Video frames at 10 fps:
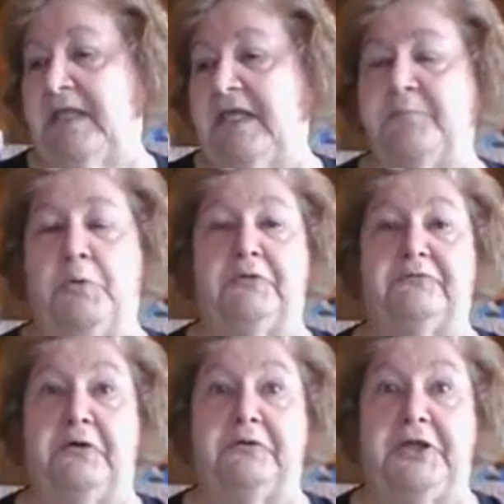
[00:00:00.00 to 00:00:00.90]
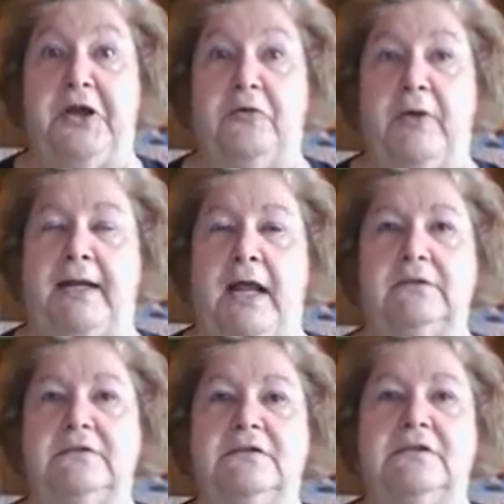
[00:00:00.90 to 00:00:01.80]
e-portfolio, and I
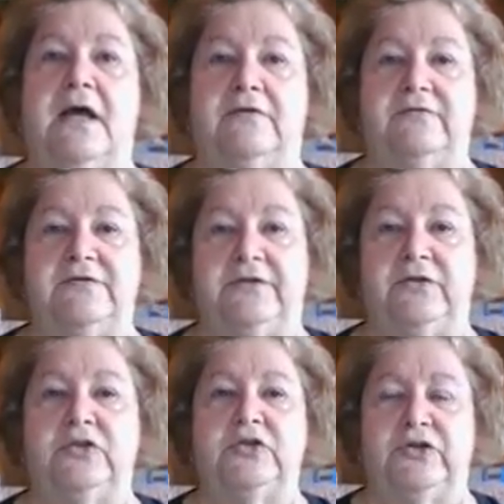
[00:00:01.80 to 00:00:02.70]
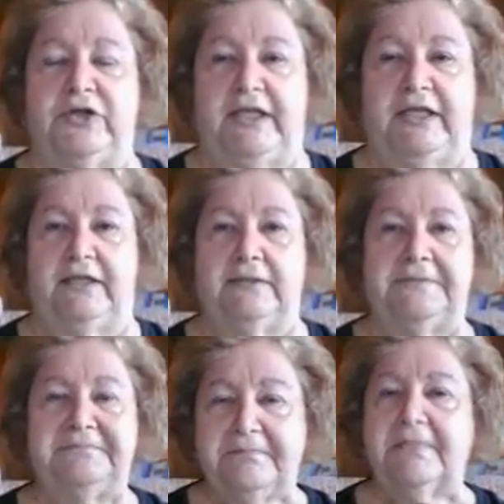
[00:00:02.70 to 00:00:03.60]
loved learning it.
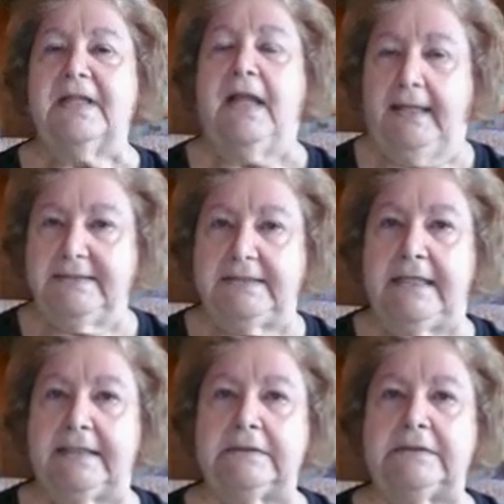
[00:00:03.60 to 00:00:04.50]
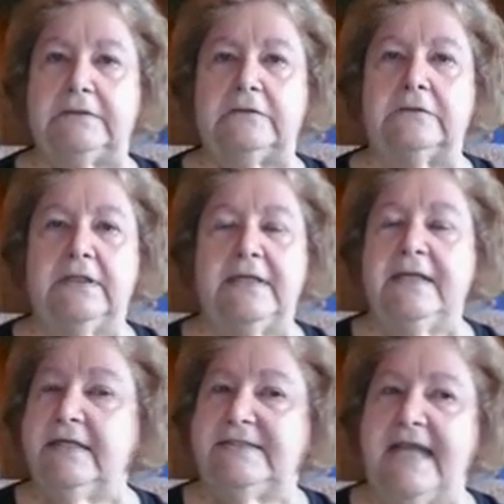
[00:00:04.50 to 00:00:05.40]
I did get a little
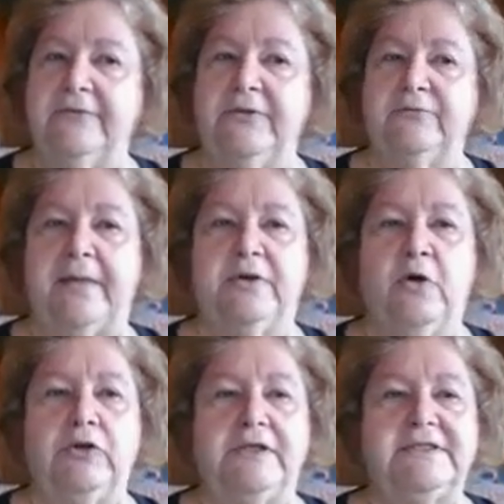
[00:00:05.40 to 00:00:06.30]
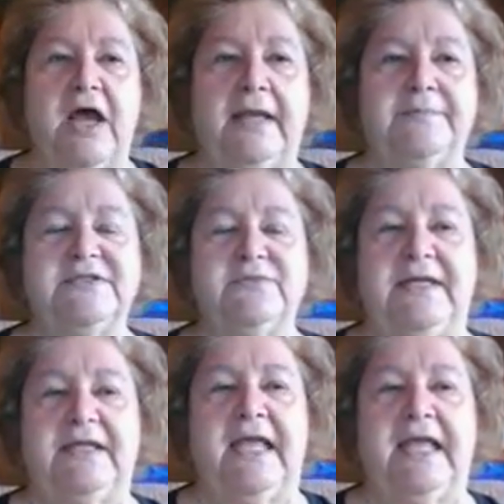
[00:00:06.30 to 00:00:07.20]
down the rabbit hole at times
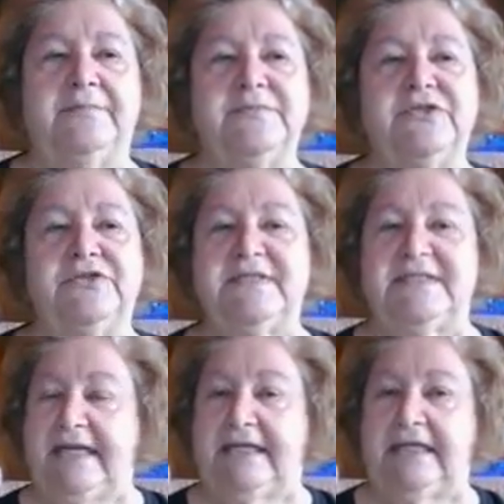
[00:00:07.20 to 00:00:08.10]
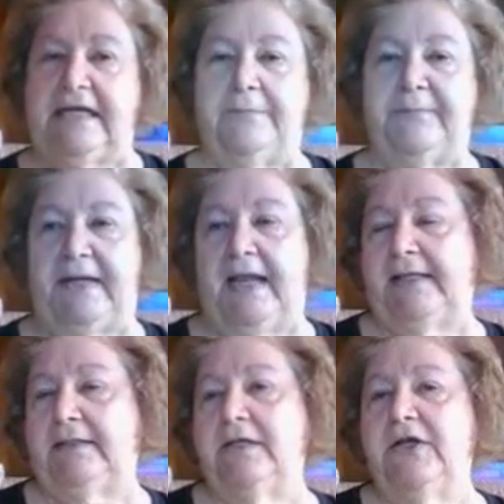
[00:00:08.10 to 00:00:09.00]
when it came to setting it up, but
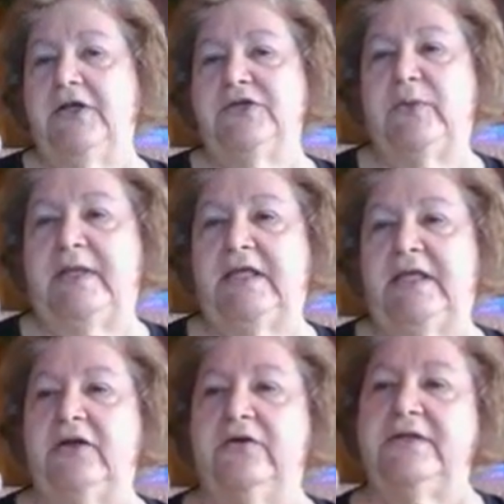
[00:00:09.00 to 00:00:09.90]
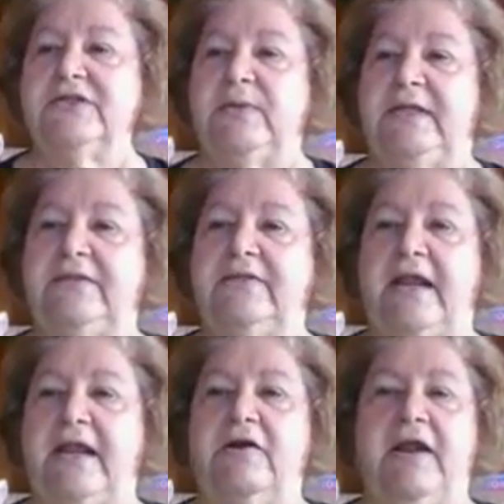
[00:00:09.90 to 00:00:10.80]
I tweak here and tweak
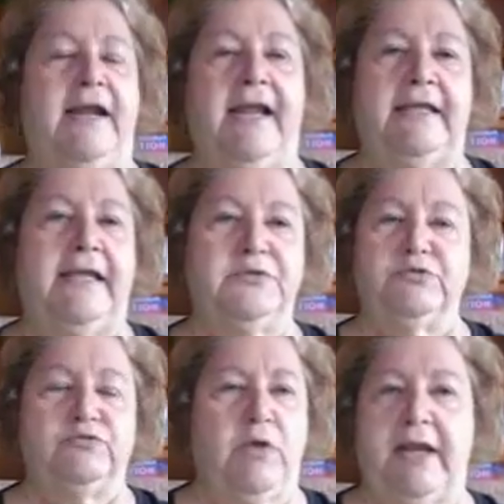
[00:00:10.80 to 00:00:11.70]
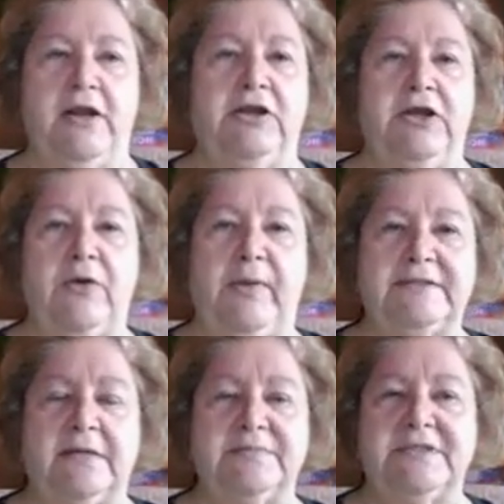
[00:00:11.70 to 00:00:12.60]
there, and I kept right on
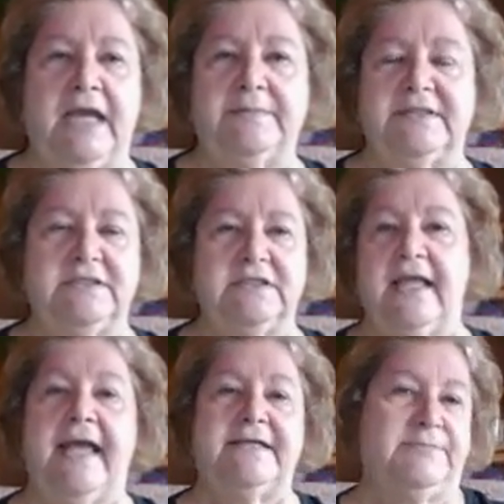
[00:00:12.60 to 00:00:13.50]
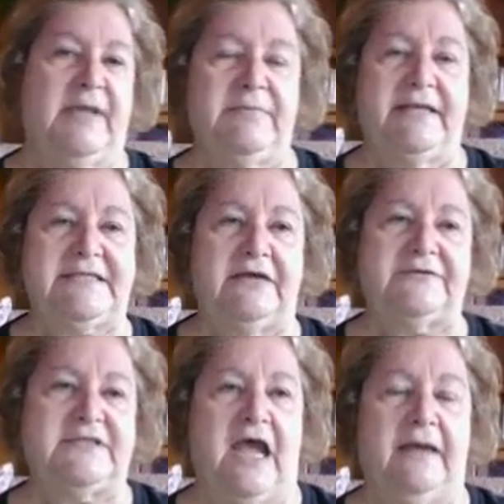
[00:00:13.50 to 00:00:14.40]
going sometimes until I had to make
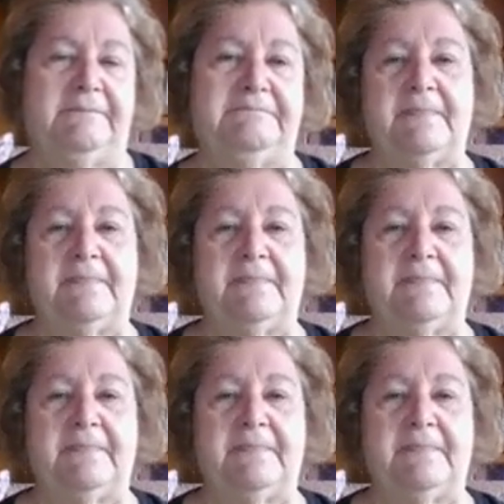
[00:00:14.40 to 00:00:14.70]
myself stop.